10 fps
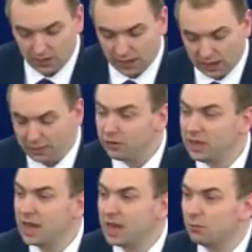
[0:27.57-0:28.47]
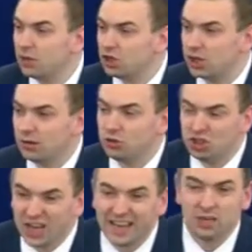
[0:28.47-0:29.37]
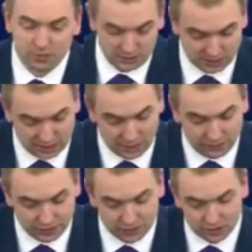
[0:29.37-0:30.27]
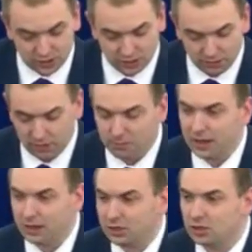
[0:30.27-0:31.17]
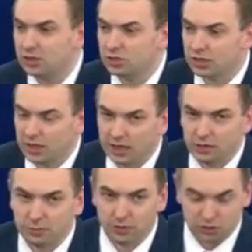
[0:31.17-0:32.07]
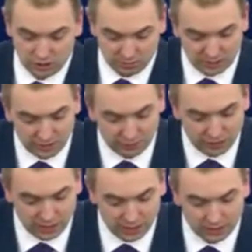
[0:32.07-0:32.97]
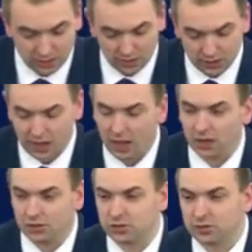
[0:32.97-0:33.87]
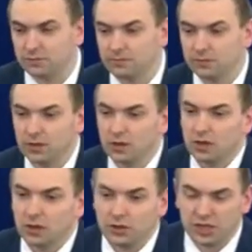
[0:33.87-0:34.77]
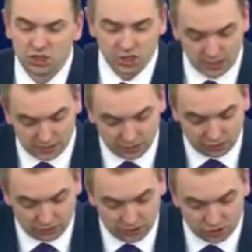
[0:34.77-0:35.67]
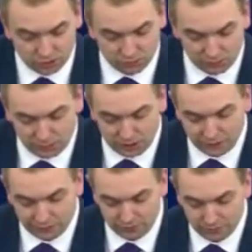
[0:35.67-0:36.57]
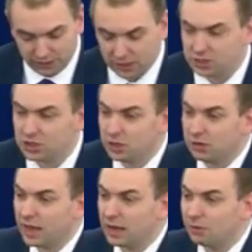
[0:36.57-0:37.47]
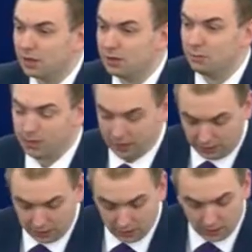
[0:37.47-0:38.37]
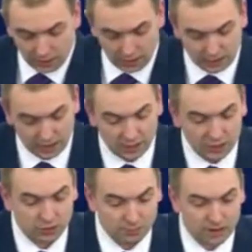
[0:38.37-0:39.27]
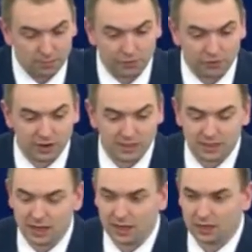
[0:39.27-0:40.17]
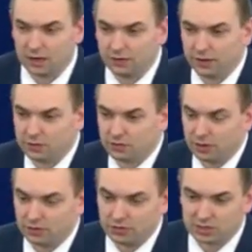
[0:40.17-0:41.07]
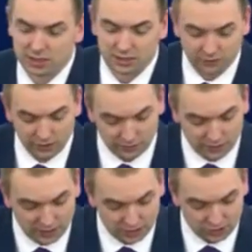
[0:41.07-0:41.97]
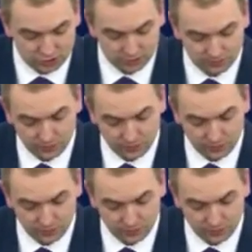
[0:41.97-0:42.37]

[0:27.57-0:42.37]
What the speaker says: And every year we show genuine savings that can be made to the EU budget, but every year they aren't. This year's increase will be different because the UK will only be an EU member for 89 of those 365 days.